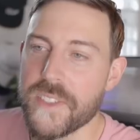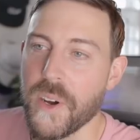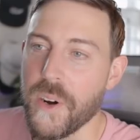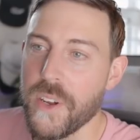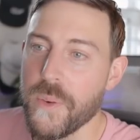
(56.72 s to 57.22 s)

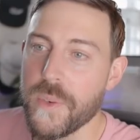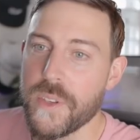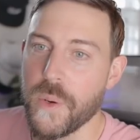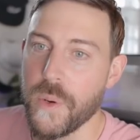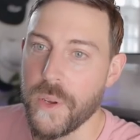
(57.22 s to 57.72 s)
starting
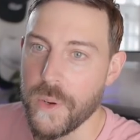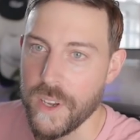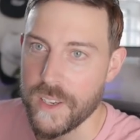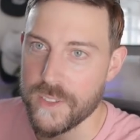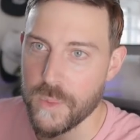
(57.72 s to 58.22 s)
with
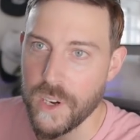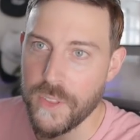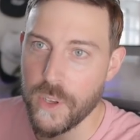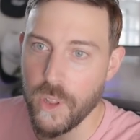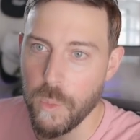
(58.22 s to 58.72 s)
Toyota. So we're
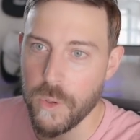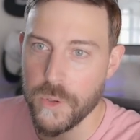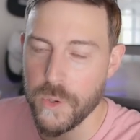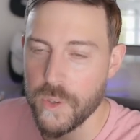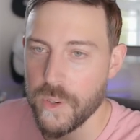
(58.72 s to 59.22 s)
at the global
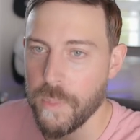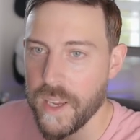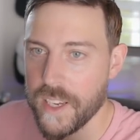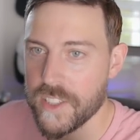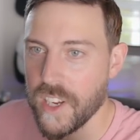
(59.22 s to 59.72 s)
Toyota
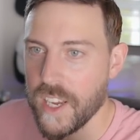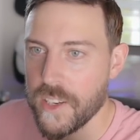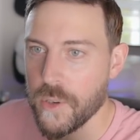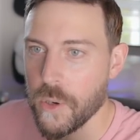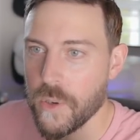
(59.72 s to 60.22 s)
page.
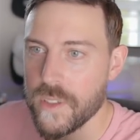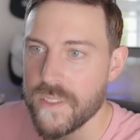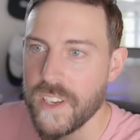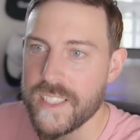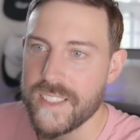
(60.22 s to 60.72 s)

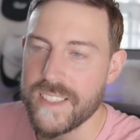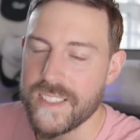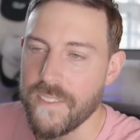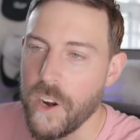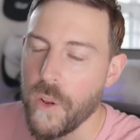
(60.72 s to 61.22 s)
Toyota's investing
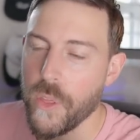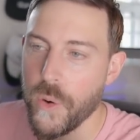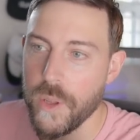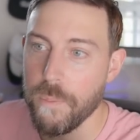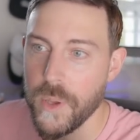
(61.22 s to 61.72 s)

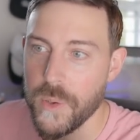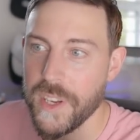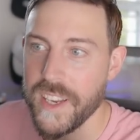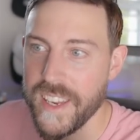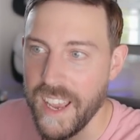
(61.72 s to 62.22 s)
730
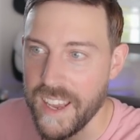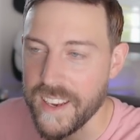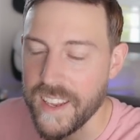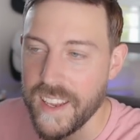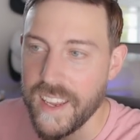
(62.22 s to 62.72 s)
billion
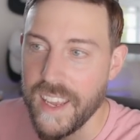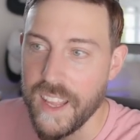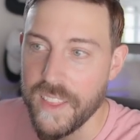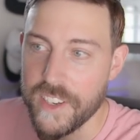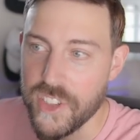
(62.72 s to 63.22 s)
yen in the